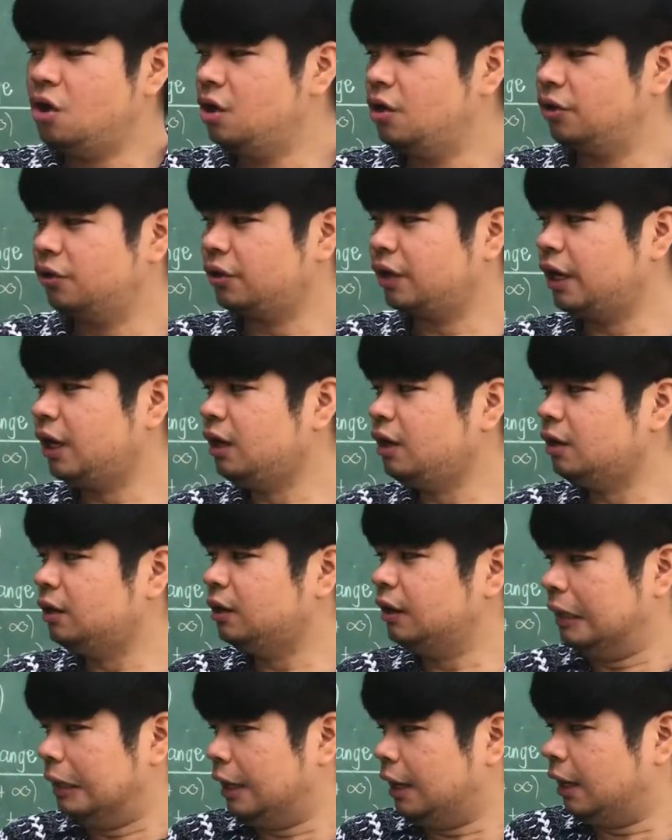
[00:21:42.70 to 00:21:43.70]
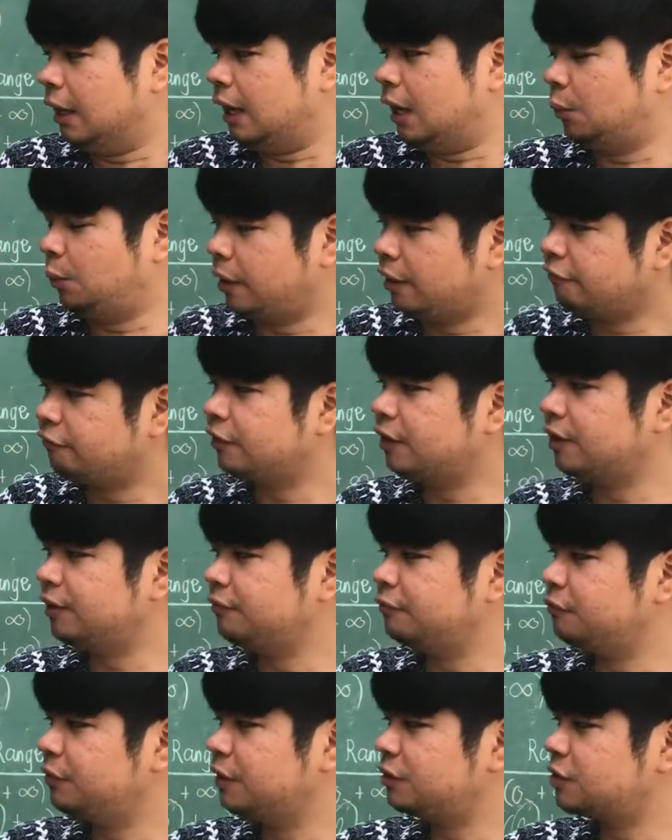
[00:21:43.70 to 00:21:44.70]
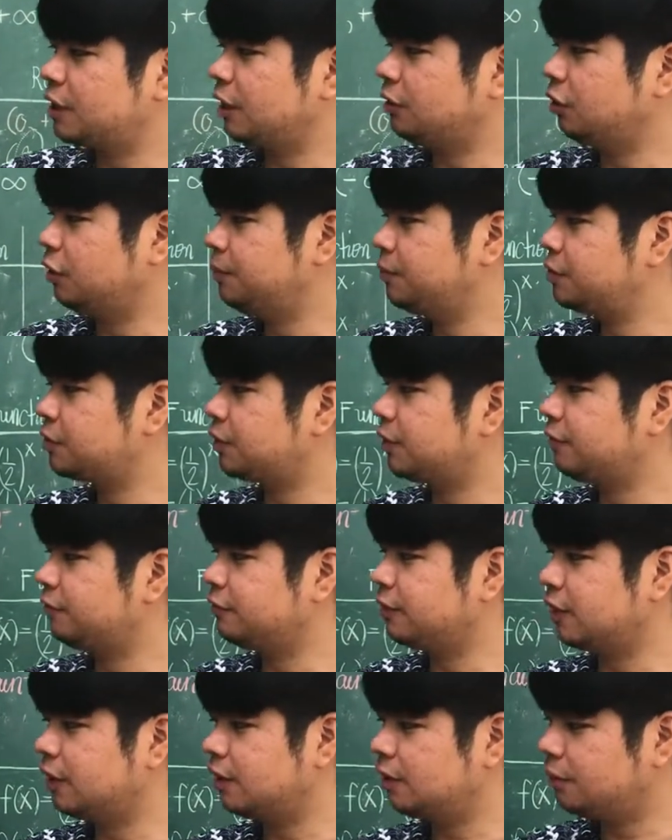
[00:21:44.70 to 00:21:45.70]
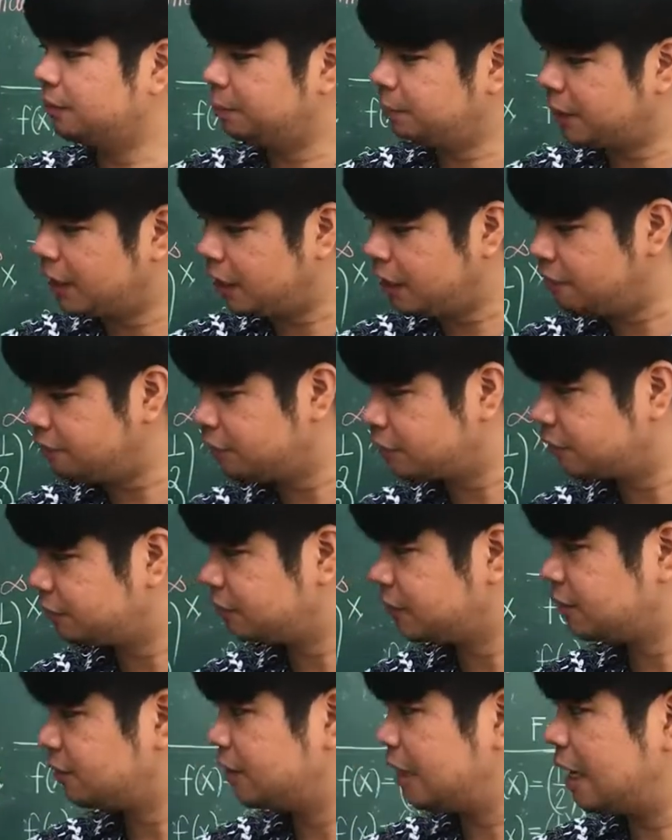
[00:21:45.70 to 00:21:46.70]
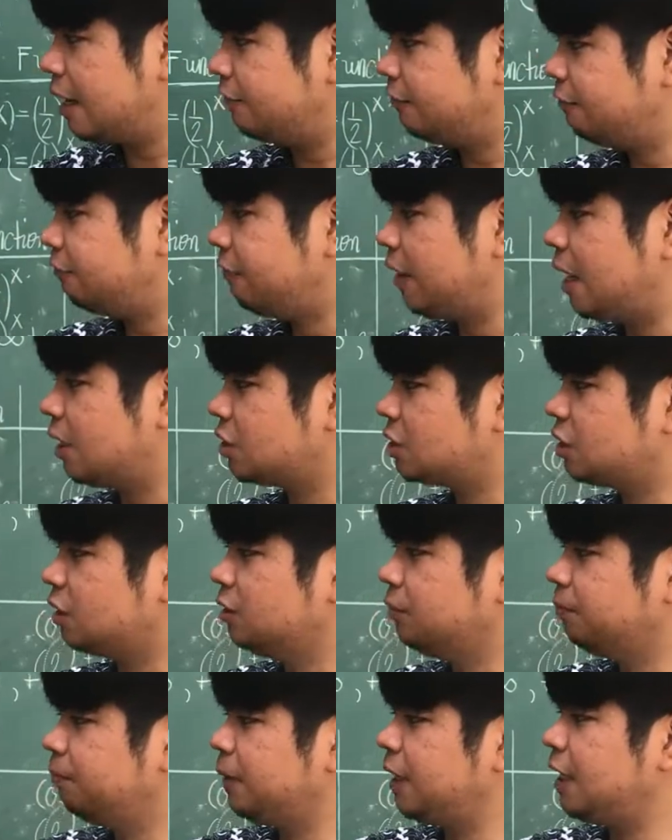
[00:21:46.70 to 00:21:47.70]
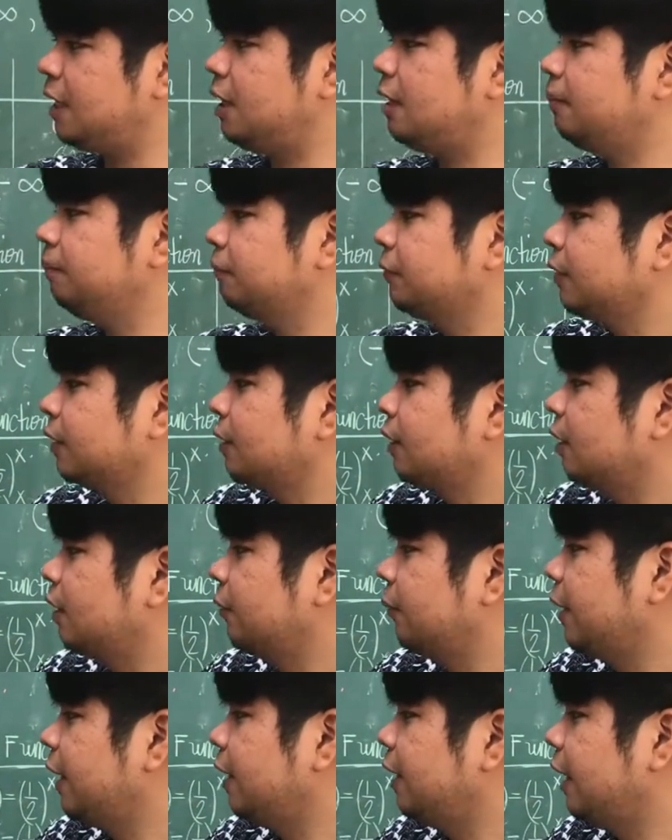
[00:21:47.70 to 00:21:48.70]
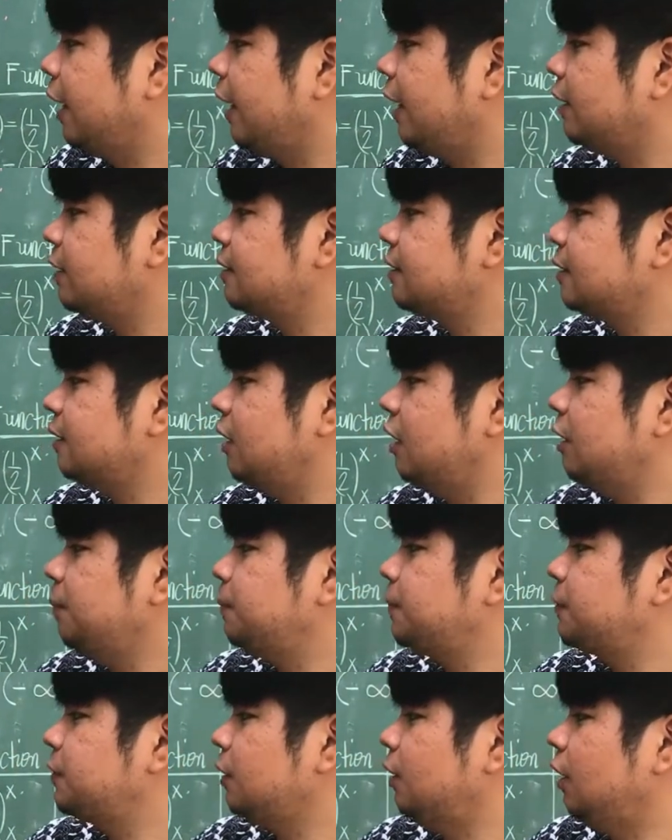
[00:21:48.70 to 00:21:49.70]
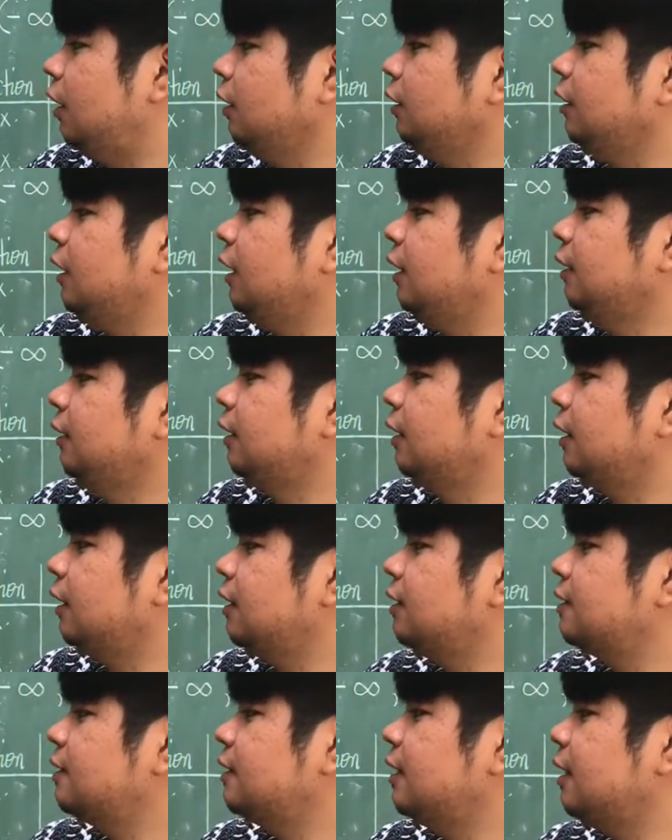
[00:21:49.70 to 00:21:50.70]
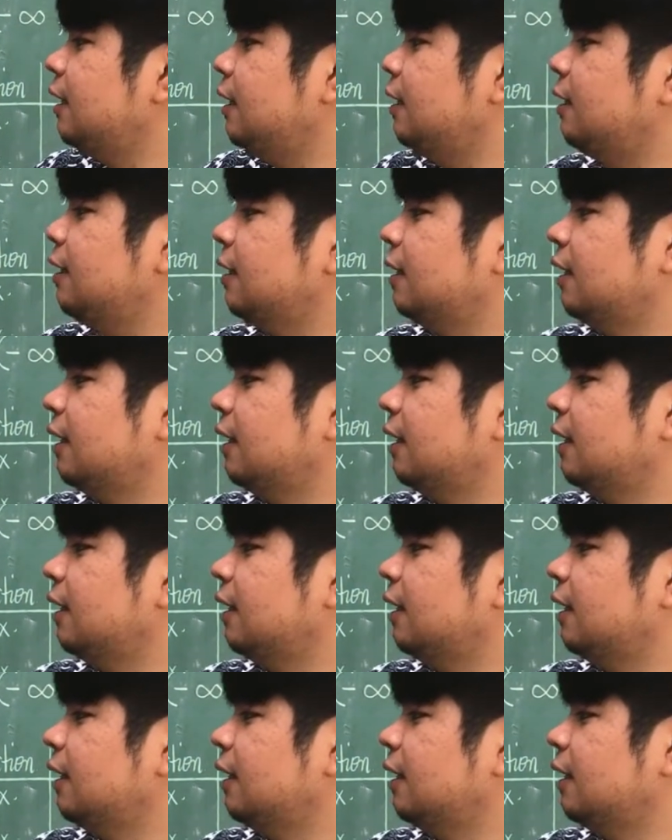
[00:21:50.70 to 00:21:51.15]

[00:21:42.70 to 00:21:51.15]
Okay? However, if we try to observe the behavior of the graph function p, when x keeps on increasing,